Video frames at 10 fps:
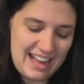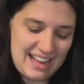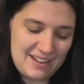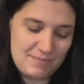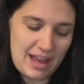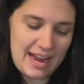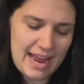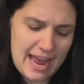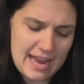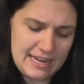I
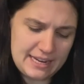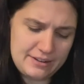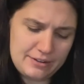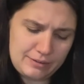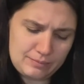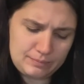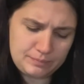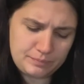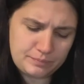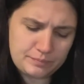added
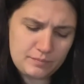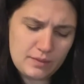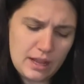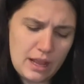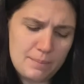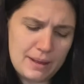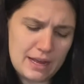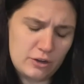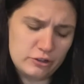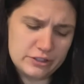
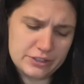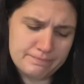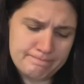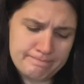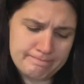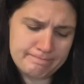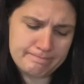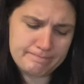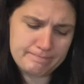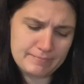about
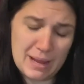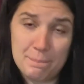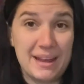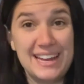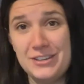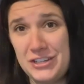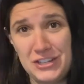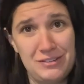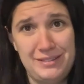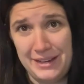a
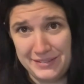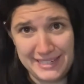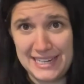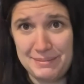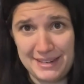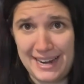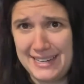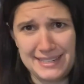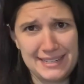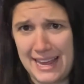pinch of cinnamon. I
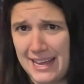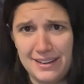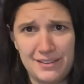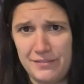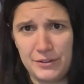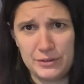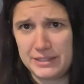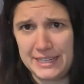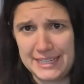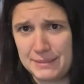didn't add a full
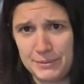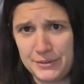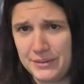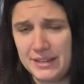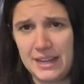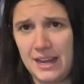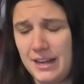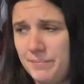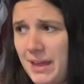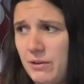teaspoon.
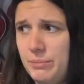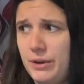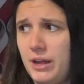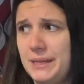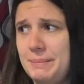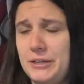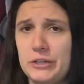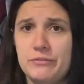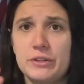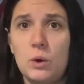That would probably be
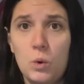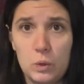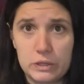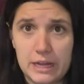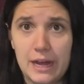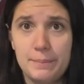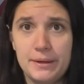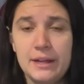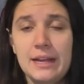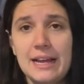good for the whole cup.
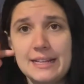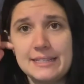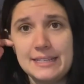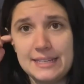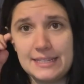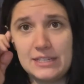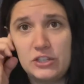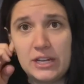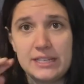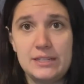And since this is
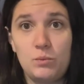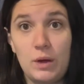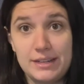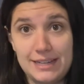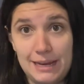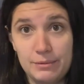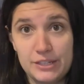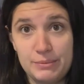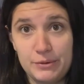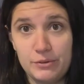just 1
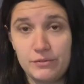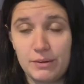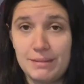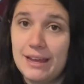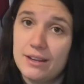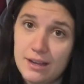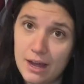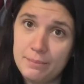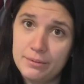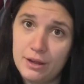tablespoon from that
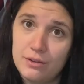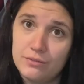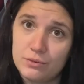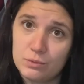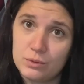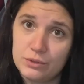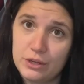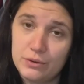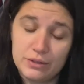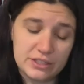cup of rolled
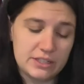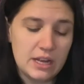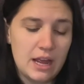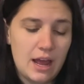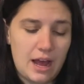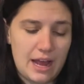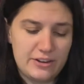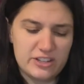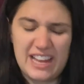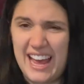oats, I
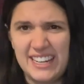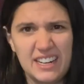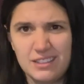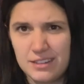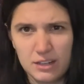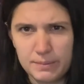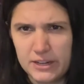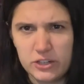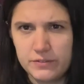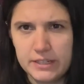just added a little
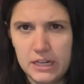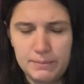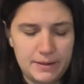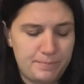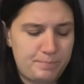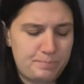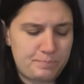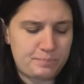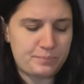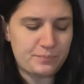pinch of cinnamon.
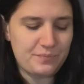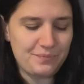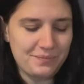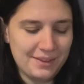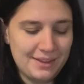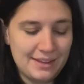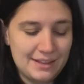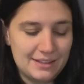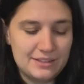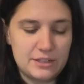
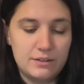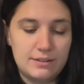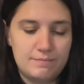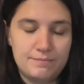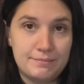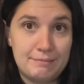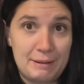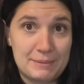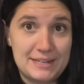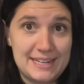So
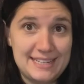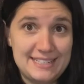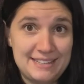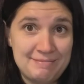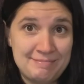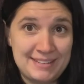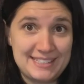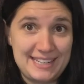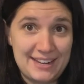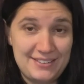I'm gonna taste it. Let's
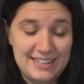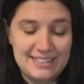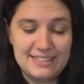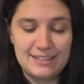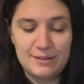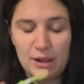see how it is.